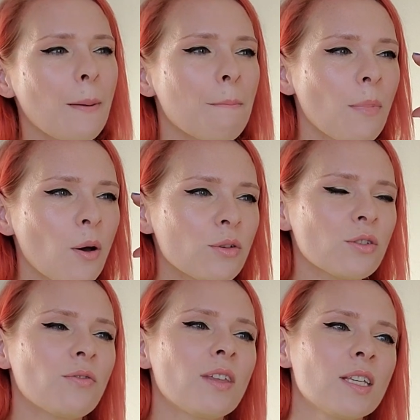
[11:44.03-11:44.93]

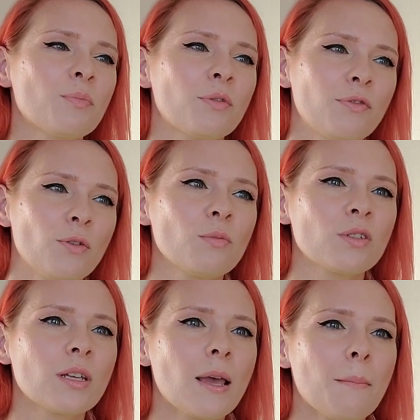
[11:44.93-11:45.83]
most of these
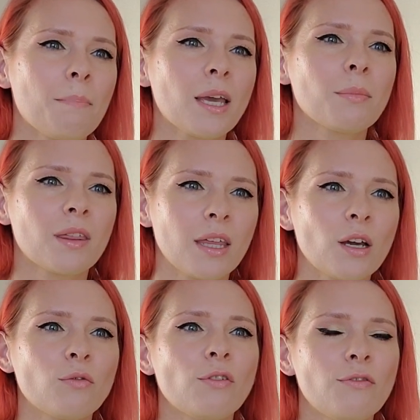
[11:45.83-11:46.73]
perfumes make me
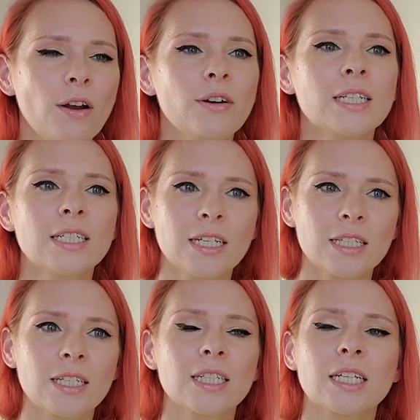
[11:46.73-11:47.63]
think of a very
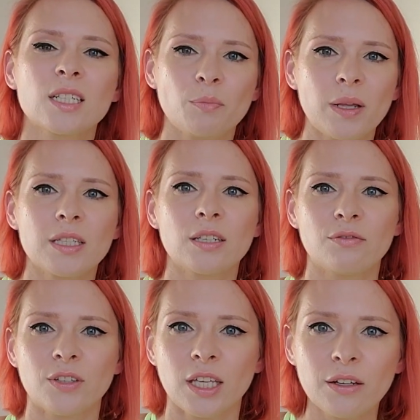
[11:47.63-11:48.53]
decent,
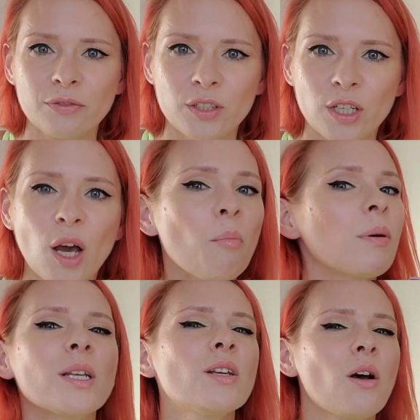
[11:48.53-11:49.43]
expensive gift,
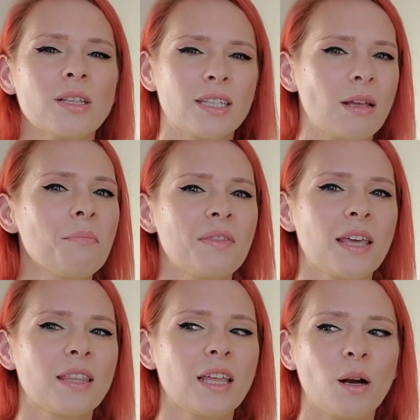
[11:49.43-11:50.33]
but not
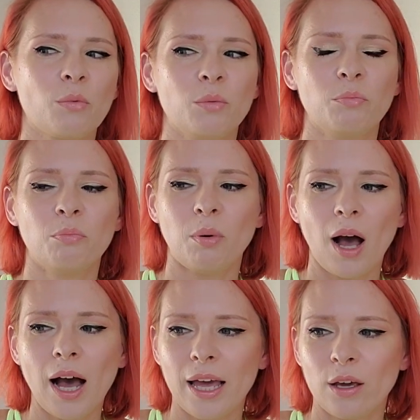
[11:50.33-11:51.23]
something that I would
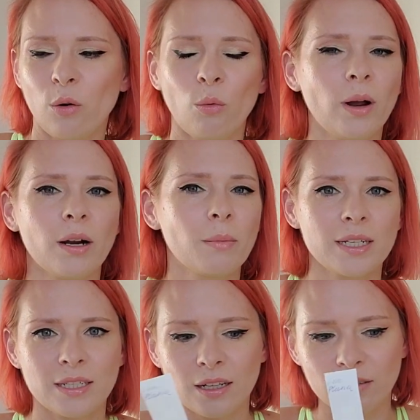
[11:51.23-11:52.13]
buy or wear
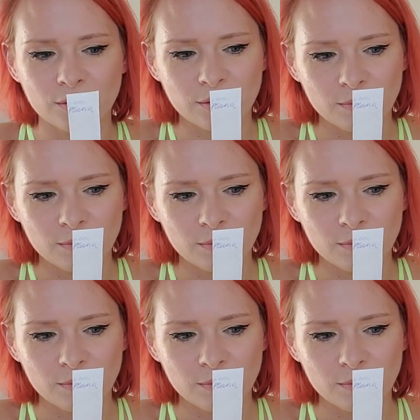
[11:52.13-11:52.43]
myself.